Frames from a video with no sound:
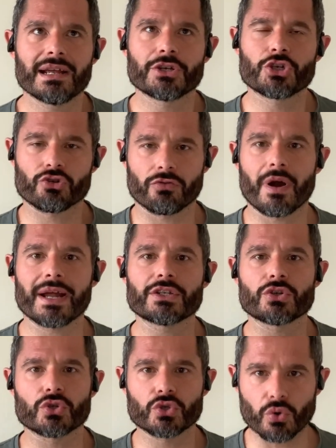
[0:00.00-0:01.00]
Trying
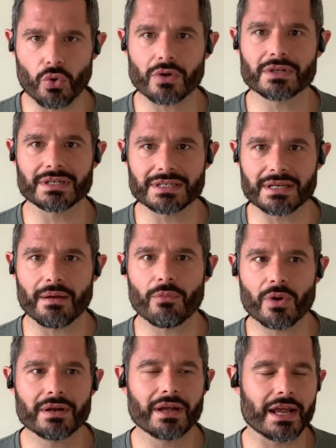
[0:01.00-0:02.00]
to talk to
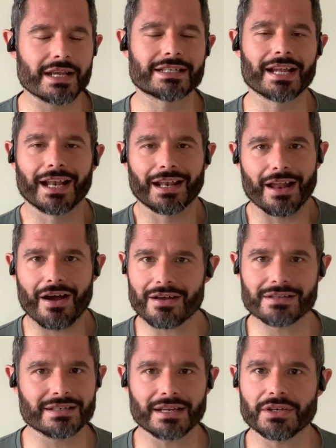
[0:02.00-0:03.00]
someone is the
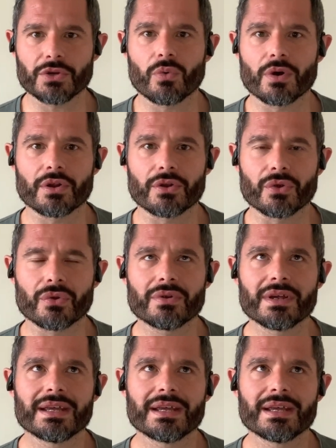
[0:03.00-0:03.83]
last thing you want to do.